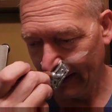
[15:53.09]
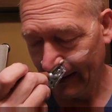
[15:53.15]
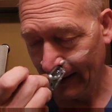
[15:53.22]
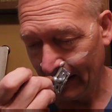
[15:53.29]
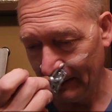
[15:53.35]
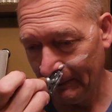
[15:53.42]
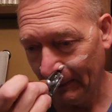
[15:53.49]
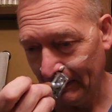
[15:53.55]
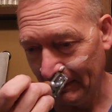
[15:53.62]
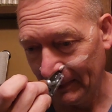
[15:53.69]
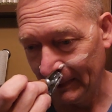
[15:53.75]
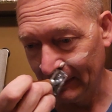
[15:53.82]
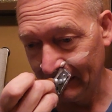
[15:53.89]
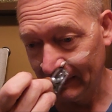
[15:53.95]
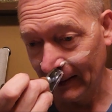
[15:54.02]
I remember
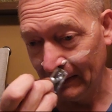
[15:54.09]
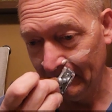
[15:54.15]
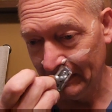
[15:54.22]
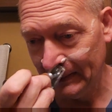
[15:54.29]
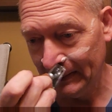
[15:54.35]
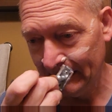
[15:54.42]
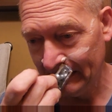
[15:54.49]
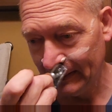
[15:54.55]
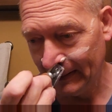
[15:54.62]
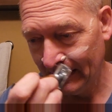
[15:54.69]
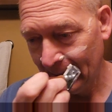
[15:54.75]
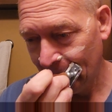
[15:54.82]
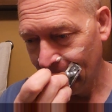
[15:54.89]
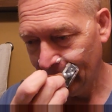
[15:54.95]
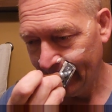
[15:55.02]
the 70s,
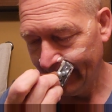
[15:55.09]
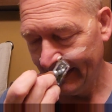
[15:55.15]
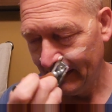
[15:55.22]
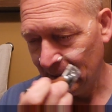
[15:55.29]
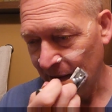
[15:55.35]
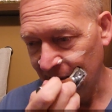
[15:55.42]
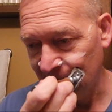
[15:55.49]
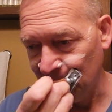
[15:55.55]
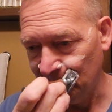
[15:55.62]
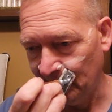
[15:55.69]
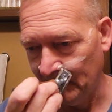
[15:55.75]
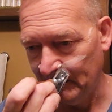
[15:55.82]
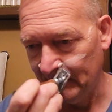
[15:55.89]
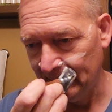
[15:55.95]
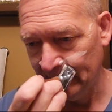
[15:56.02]
late
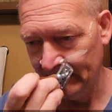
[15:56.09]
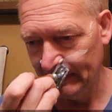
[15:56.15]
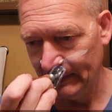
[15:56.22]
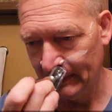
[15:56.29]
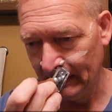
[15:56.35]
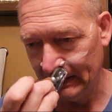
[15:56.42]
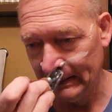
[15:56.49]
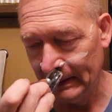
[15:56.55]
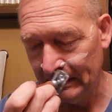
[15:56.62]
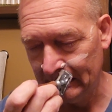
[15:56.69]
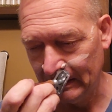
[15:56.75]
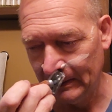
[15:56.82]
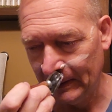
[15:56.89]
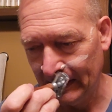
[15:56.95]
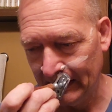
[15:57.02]
70s, the
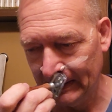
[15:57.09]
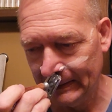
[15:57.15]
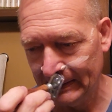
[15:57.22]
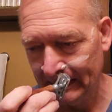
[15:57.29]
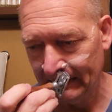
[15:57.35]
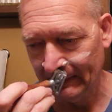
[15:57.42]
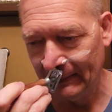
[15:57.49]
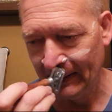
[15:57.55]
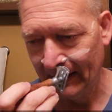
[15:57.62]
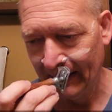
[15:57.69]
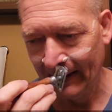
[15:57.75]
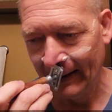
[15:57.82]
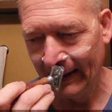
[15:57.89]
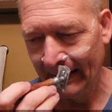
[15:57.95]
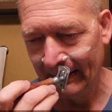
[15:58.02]
disco age,
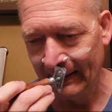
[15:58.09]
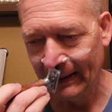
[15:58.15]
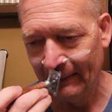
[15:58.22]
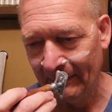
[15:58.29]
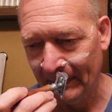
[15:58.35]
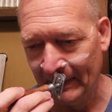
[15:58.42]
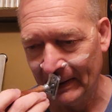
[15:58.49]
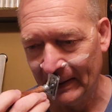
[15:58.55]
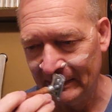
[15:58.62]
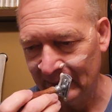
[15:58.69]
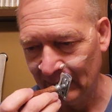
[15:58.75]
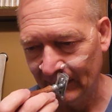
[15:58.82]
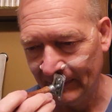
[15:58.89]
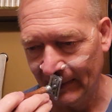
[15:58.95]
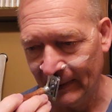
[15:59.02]
having lots
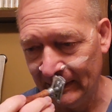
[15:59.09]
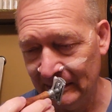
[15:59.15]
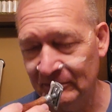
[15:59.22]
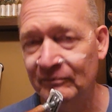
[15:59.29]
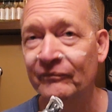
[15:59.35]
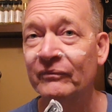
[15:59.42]
of fun.